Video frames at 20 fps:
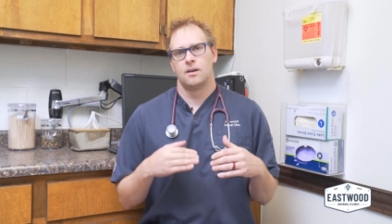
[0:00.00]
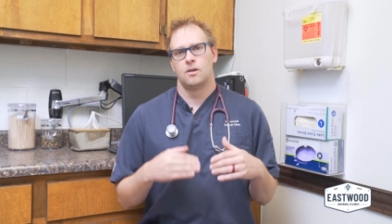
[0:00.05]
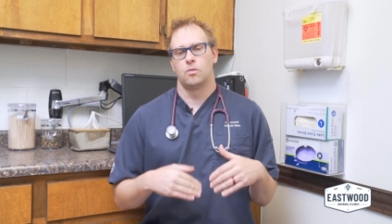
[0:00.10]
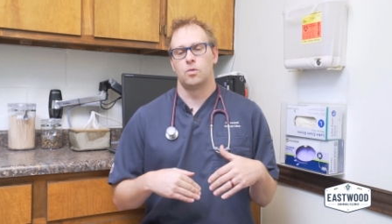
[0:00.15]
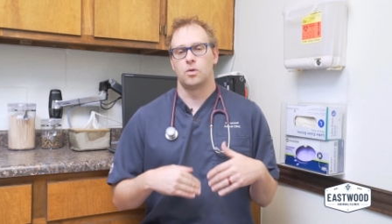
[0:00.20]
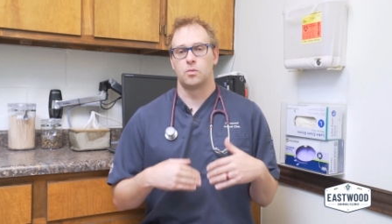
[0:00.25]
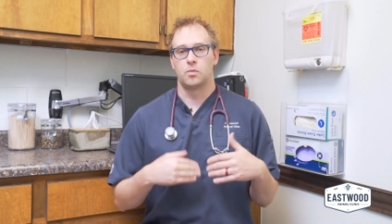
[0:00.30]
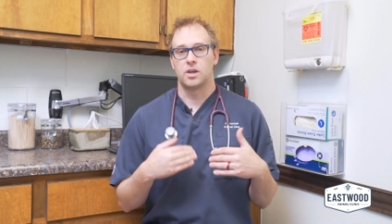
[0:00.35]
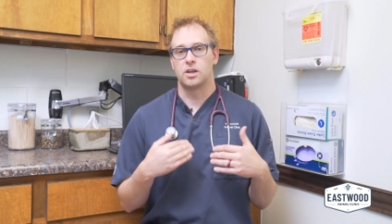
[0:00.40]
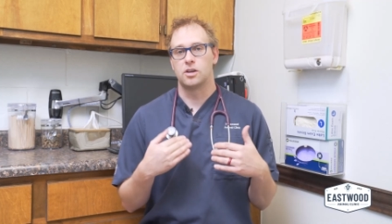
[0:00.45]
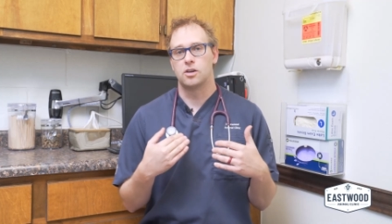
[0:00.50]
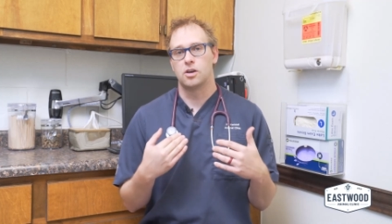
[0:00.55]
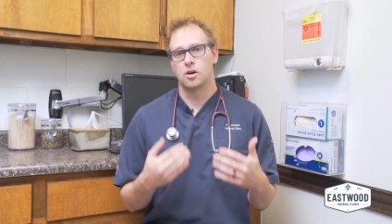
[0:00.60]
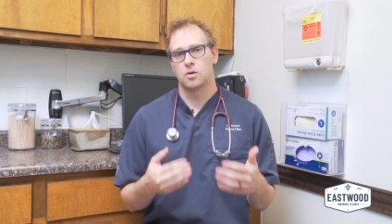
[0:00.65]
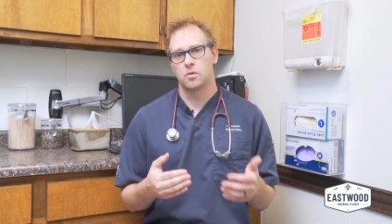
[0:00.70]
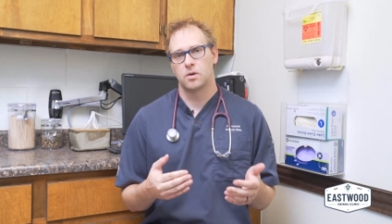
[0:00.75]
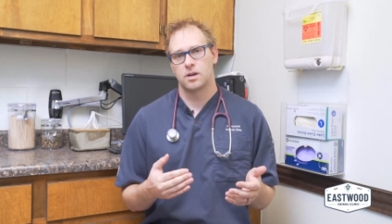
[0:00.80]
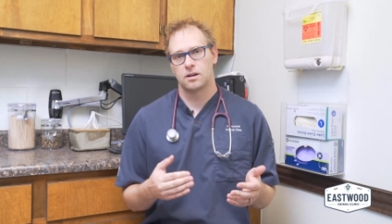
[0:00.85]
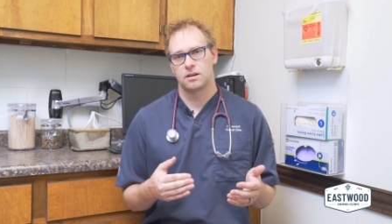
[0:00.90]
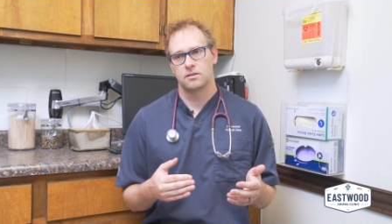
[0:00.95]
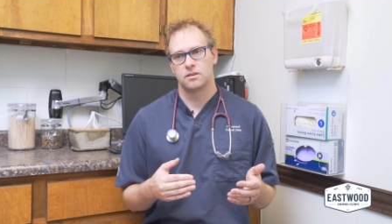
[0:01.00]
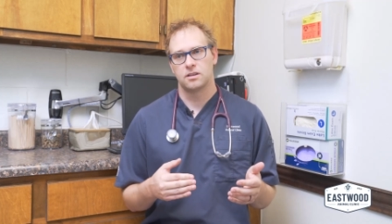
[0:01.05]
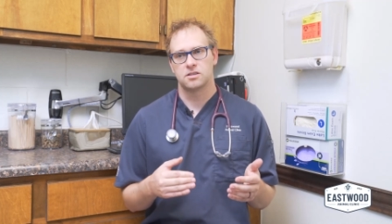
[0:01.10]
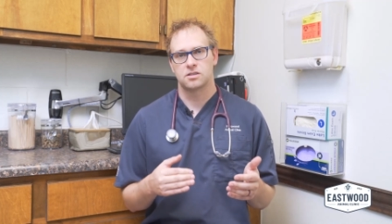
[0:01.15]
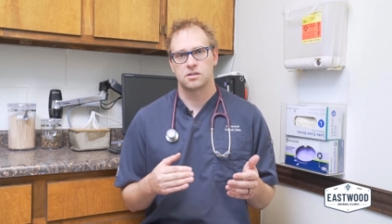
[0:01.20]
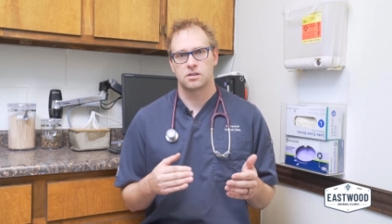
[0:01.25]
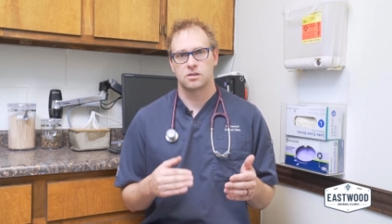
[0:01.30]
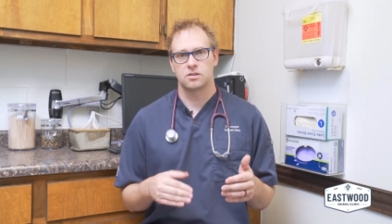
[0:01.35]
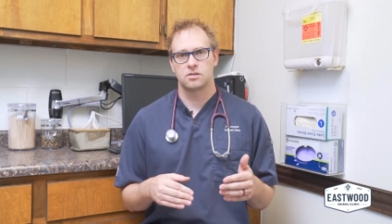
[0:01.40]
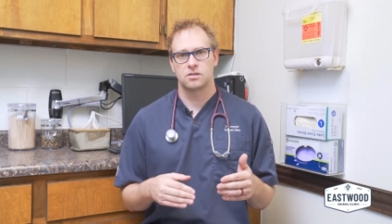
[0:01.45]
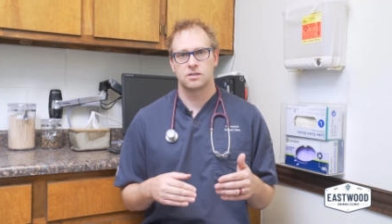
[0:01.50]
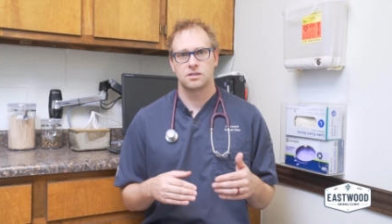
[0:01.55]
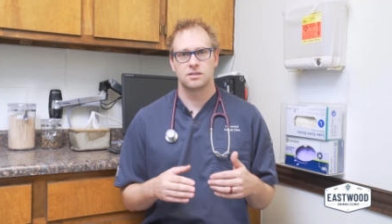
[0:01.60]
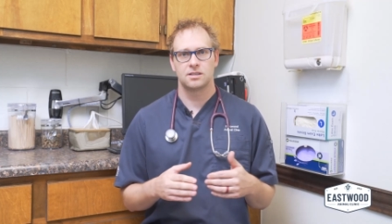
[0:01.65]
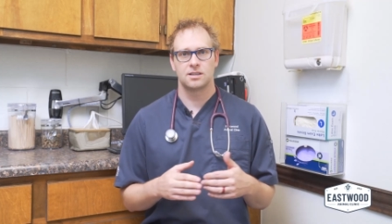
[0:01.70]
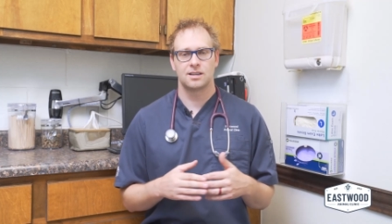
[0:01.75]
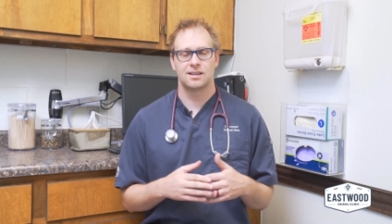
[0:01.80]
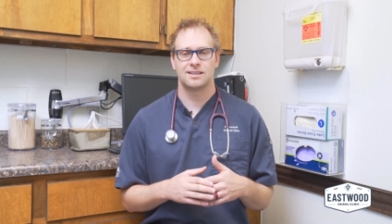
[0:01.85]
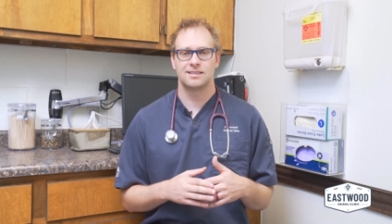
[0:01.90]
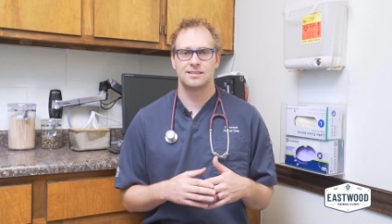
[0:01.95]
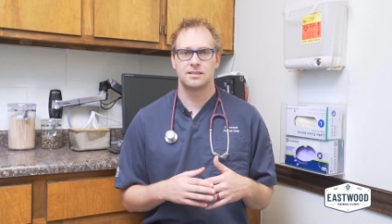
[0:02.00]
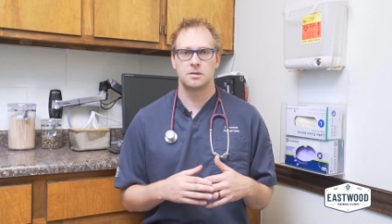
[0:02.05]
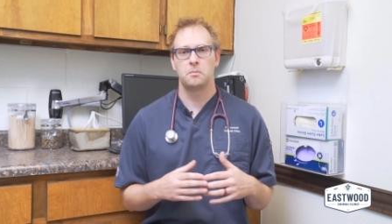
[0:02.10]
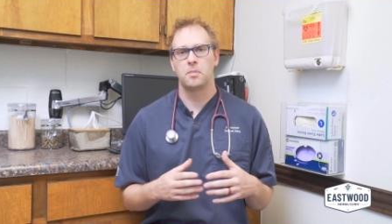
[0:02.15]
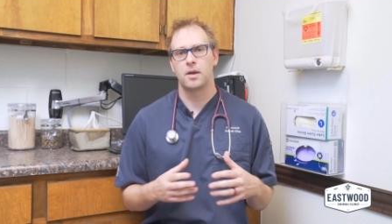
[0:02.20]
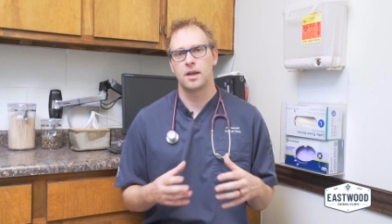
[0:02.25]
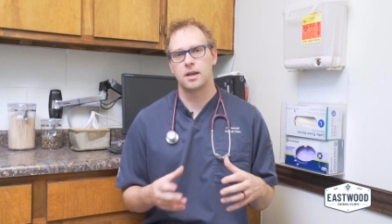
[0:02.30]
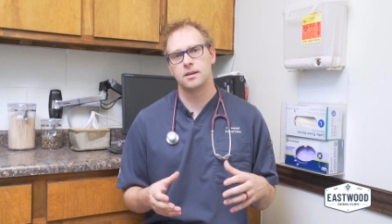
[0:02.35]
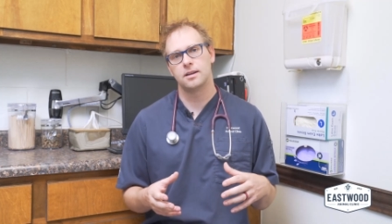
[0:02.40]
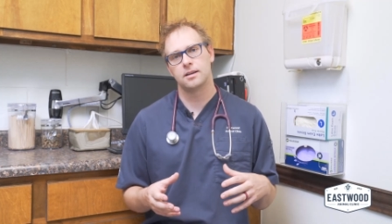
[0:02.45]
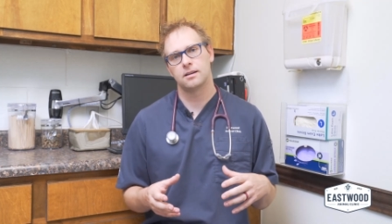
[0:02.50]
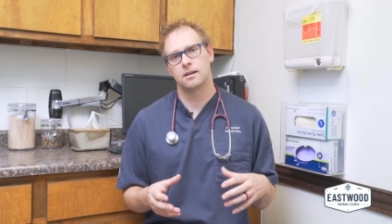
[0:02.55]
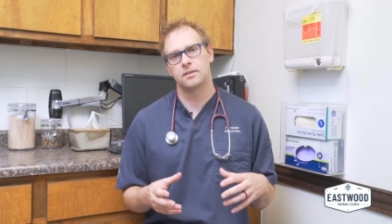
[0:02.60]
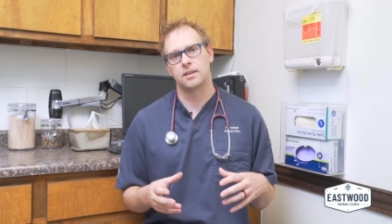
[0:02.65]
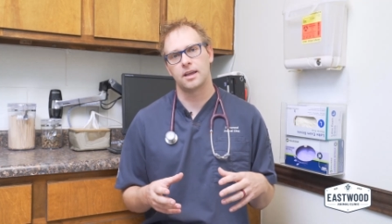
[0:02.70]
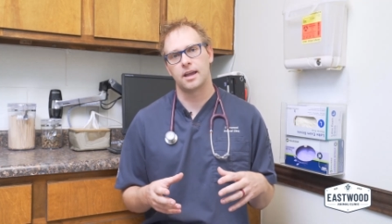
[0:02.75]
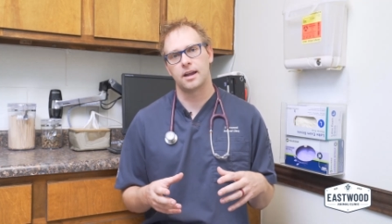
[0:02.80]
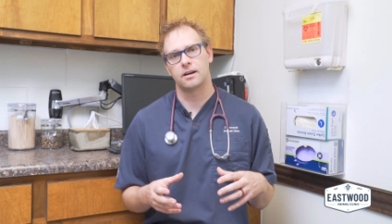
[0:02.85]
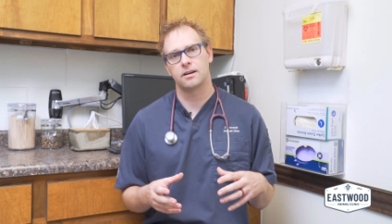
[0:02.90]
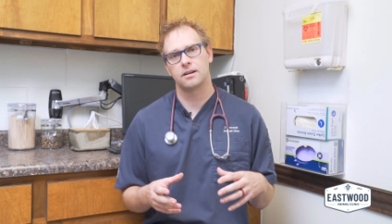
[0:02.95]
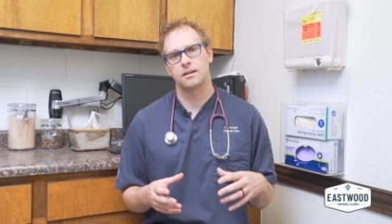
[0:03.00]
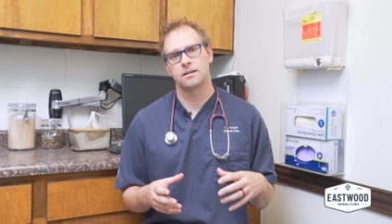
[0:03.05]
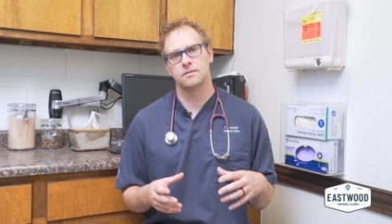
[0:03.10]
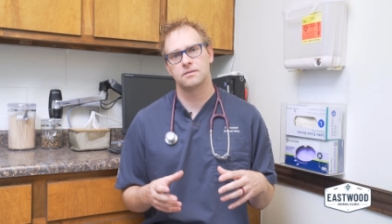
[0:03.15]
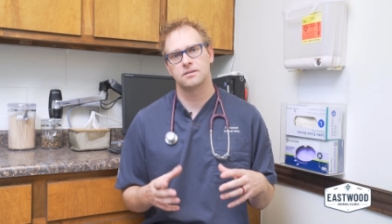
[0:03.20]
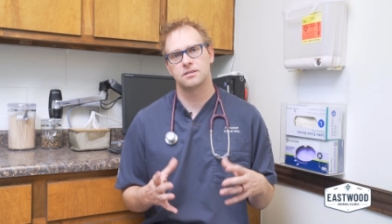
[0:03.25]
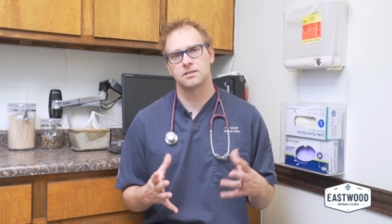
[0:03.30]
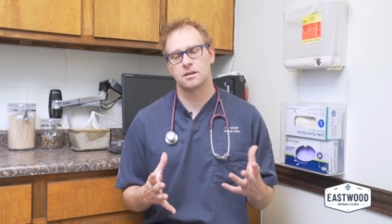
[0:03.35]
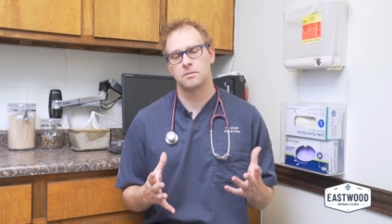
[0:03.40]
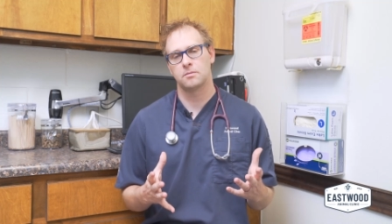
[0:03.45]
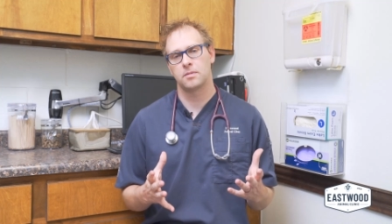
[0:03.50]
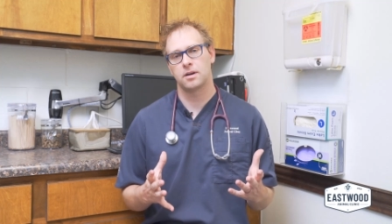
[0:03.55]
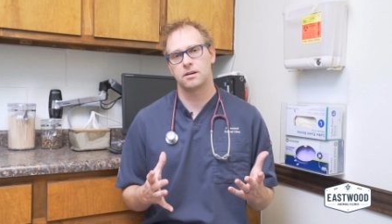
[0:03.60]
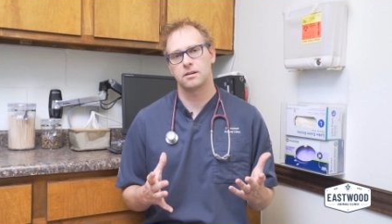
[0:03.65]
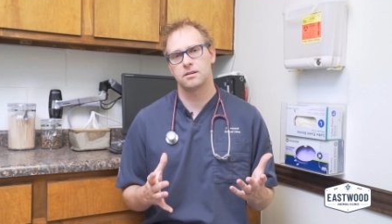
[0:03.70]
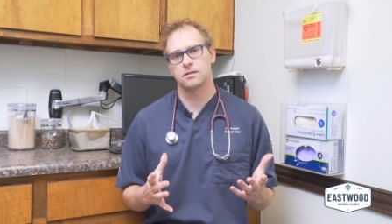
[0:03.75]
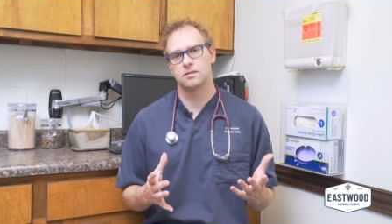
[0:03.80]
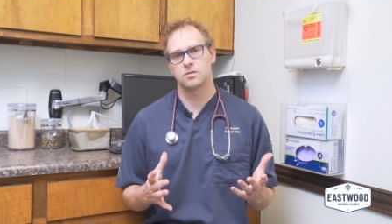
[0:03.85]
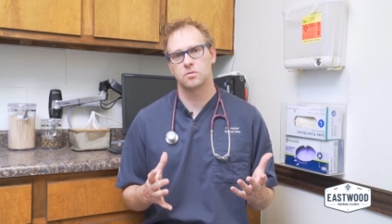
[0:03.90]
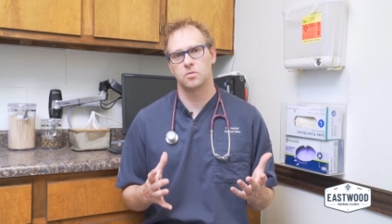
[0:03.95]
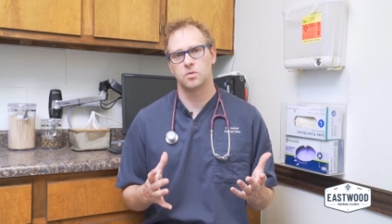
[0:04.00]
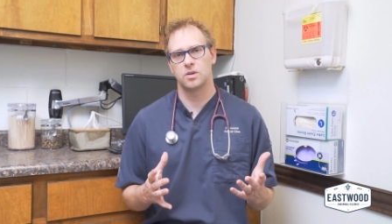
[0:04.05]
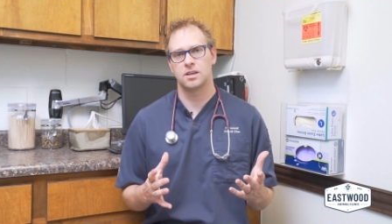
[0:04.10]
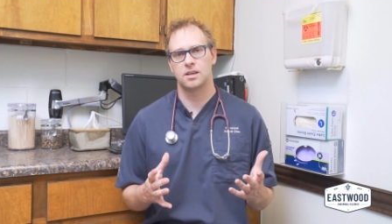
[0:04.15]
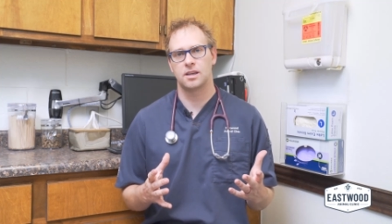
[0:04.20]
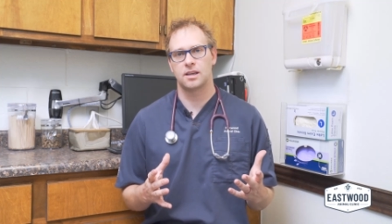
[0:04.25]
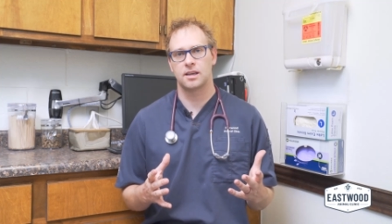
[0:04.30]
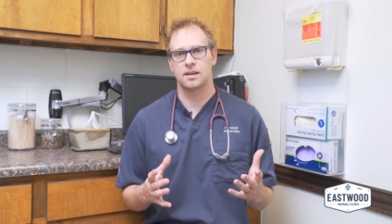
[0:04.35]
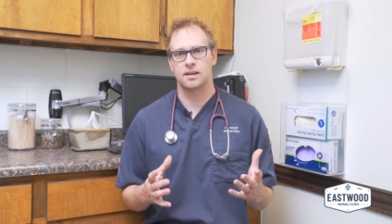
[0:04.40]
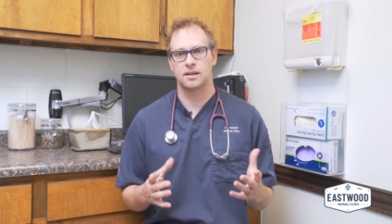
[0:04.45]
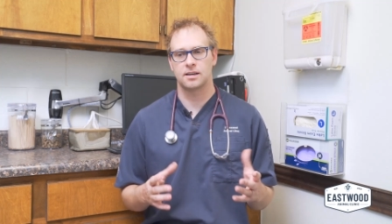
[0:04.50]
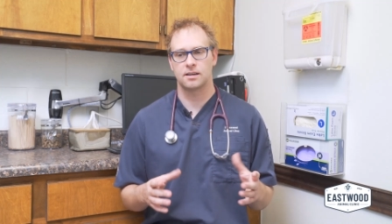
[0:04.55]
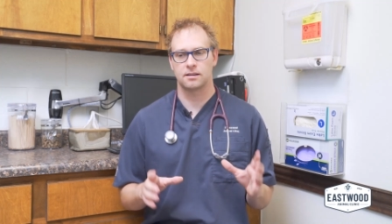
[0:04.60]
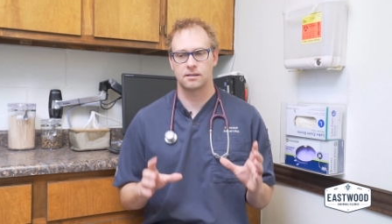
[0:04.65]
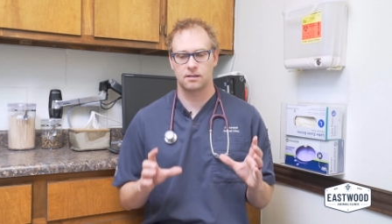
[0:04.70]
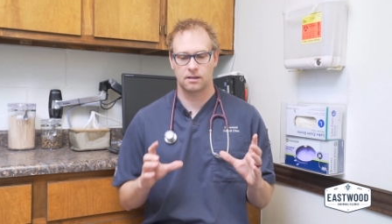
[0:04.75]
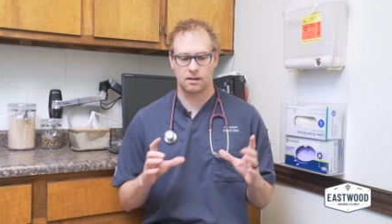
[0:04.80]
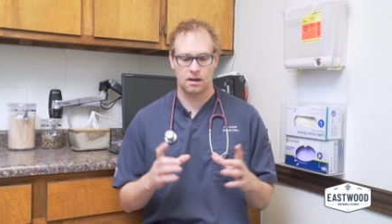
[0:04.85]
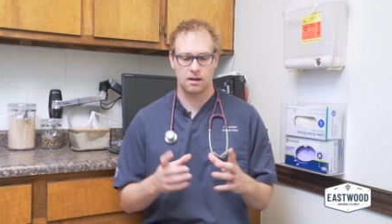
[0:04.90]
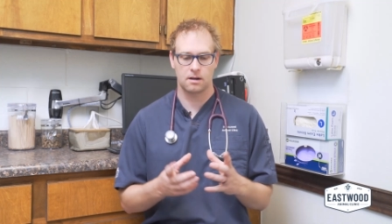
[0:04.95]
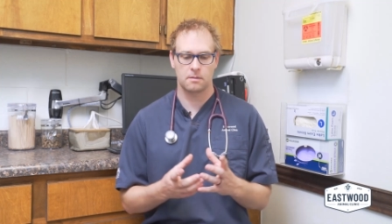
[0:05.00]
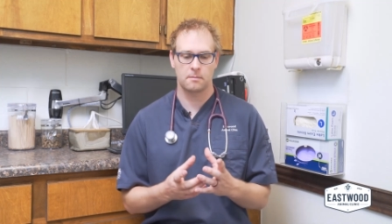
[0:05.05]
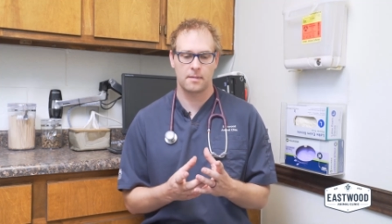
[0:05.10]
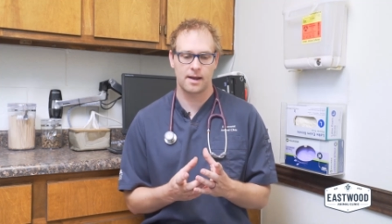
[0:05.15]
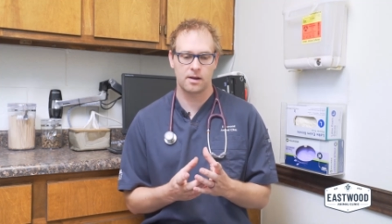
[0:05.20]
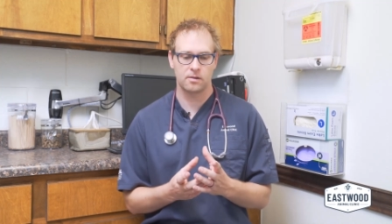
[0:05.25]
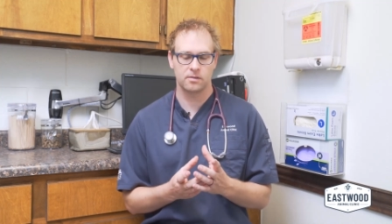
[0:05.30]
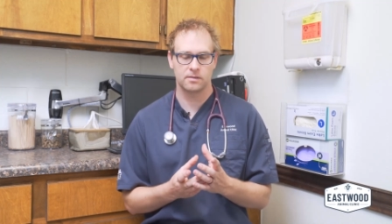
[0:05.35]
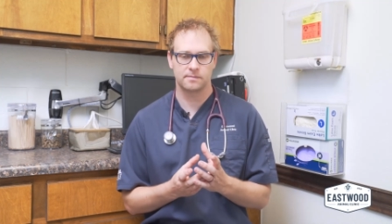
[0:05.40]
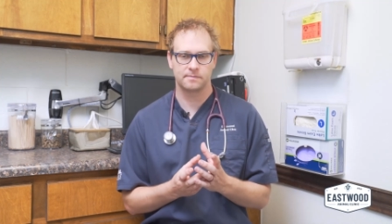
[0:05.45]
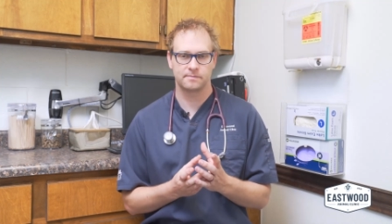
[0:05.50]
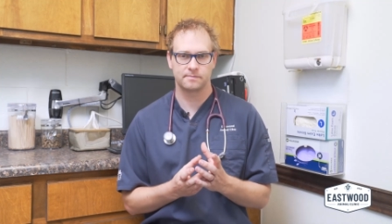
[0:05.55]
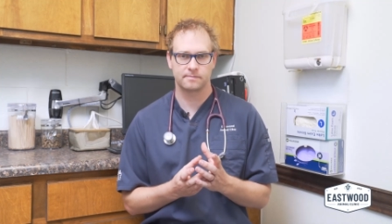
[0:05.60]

When we go in on these surgeries, depending on the area, some areas we can cut them out